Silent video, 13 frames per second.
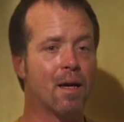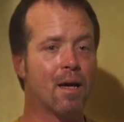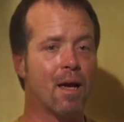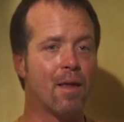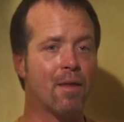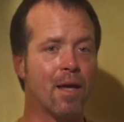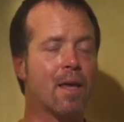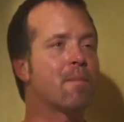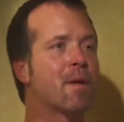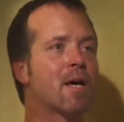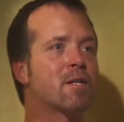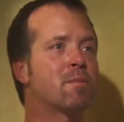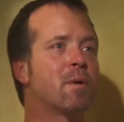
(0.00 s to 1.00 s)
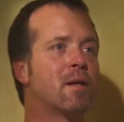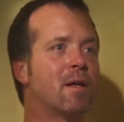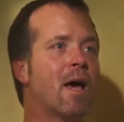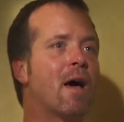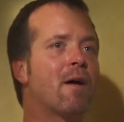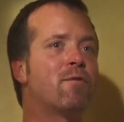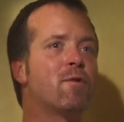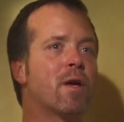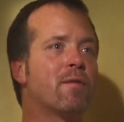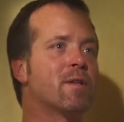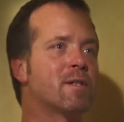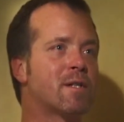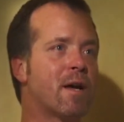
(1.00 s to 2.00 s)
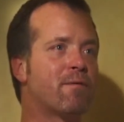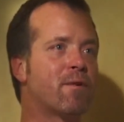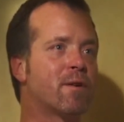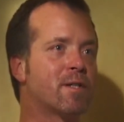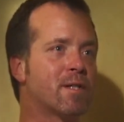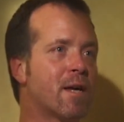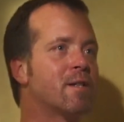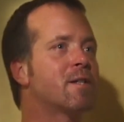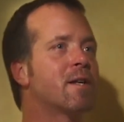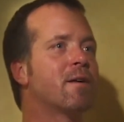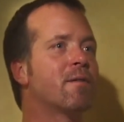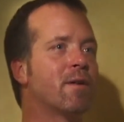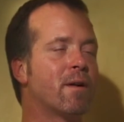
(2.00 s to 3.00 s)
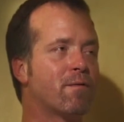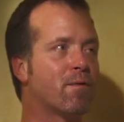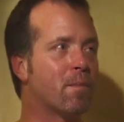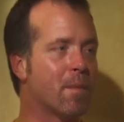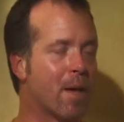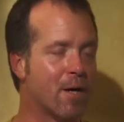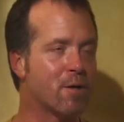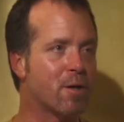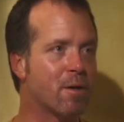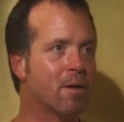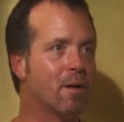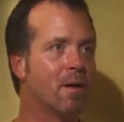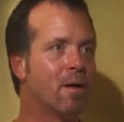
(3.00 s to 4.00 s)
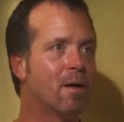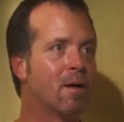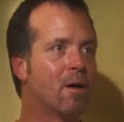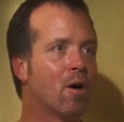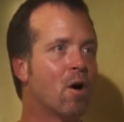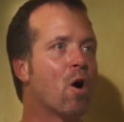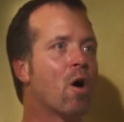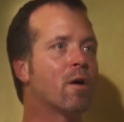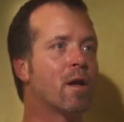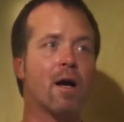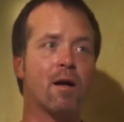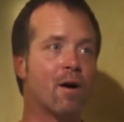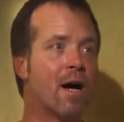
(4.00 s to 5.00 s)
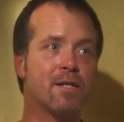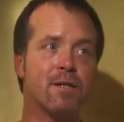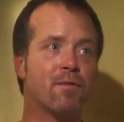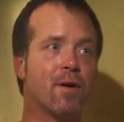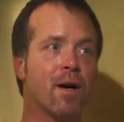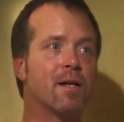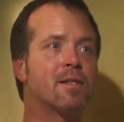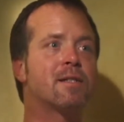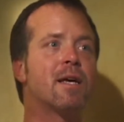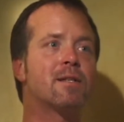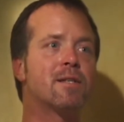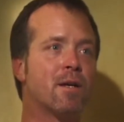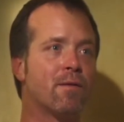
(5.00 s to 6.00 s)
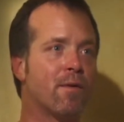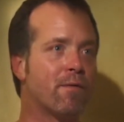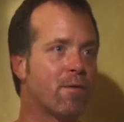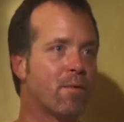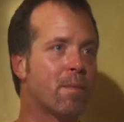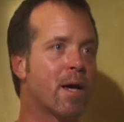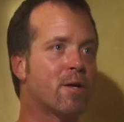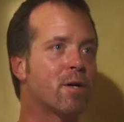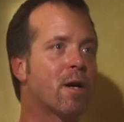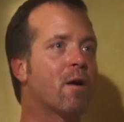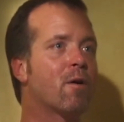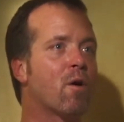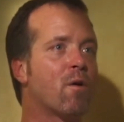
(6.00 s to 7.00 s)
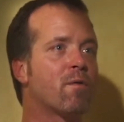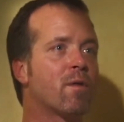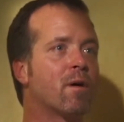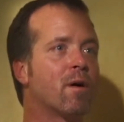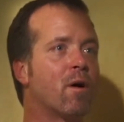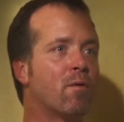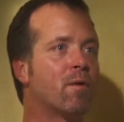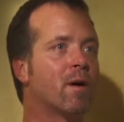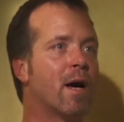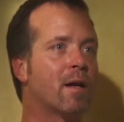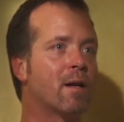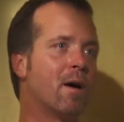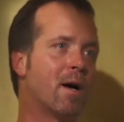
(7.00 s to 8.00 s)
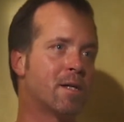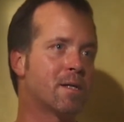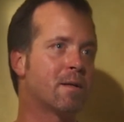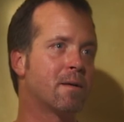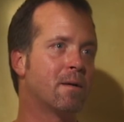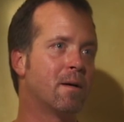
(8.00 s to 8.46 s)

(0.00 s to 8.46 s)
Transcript: and they kept asking me, "Have you given sen- sensitive information, not classified, sensitive information out over the over landlines?"